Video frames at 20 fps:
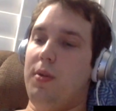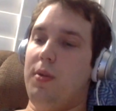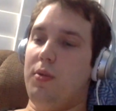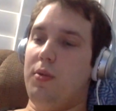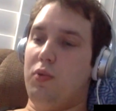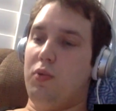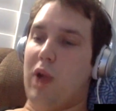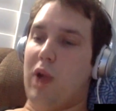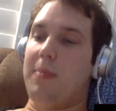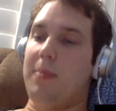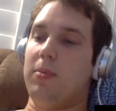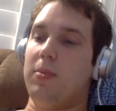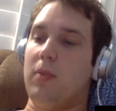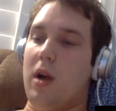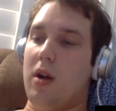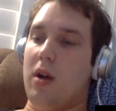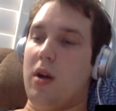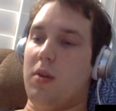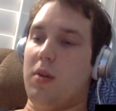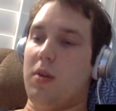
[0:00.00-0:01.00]
rap
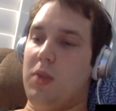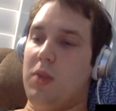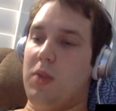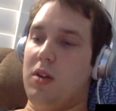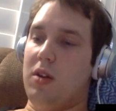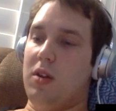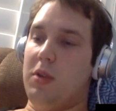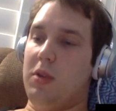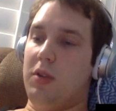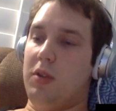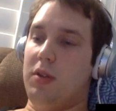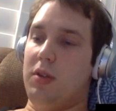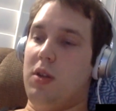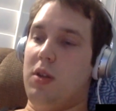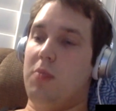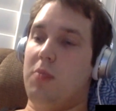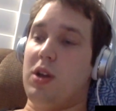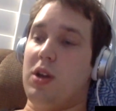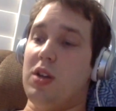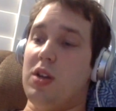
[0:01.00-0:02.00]
rock and ability
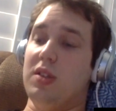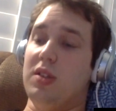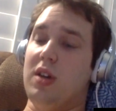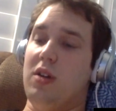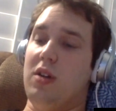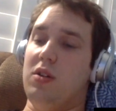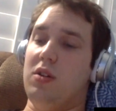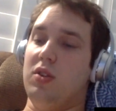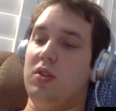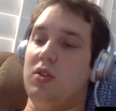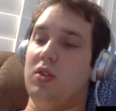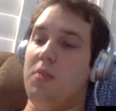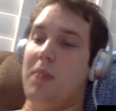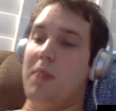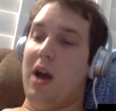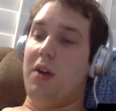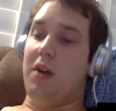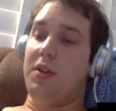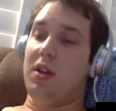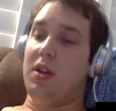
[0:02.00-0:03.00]
to break it down into the
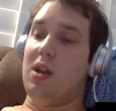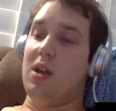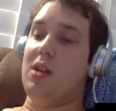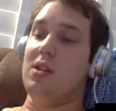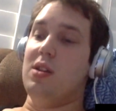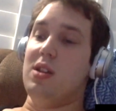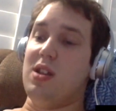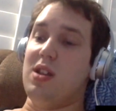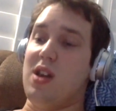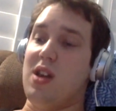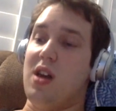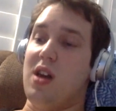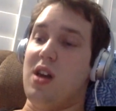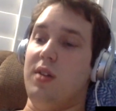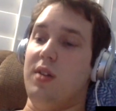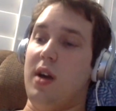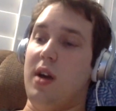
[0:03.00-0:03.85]
ballad in the end.